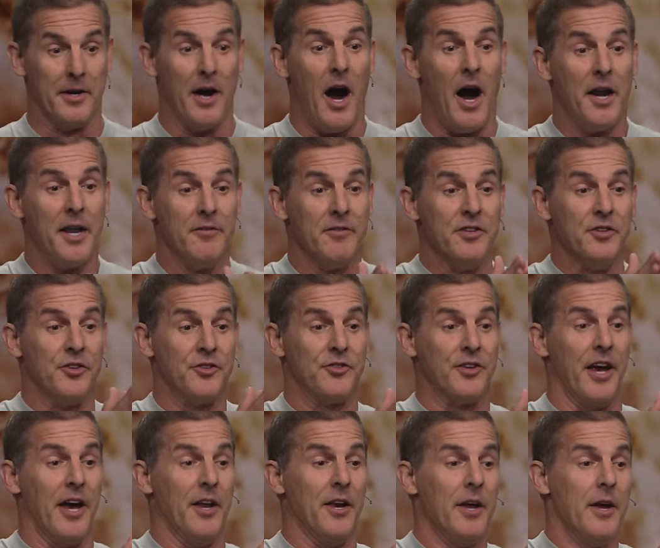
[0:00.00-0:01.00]
God even
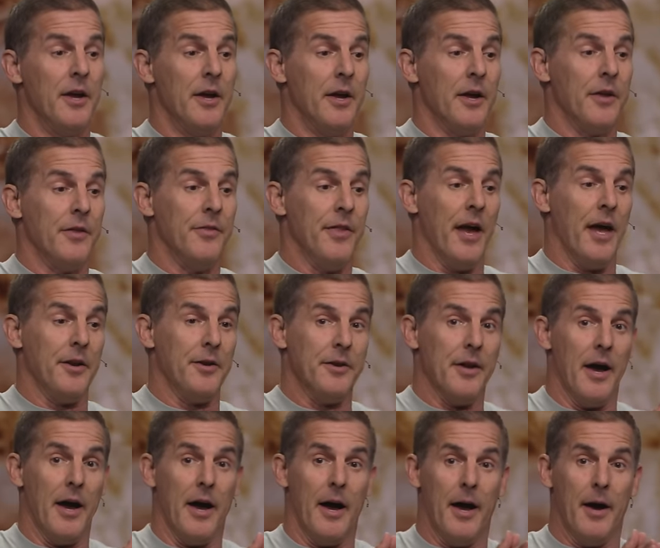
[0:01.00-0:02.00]
said, that
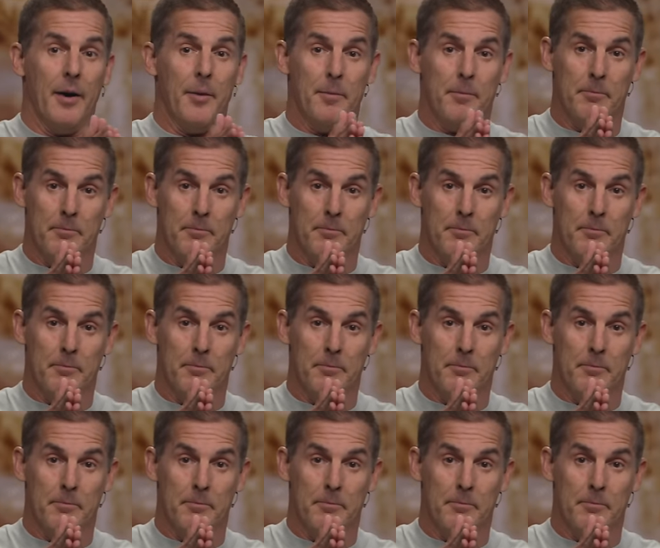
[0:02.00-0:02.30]
uh,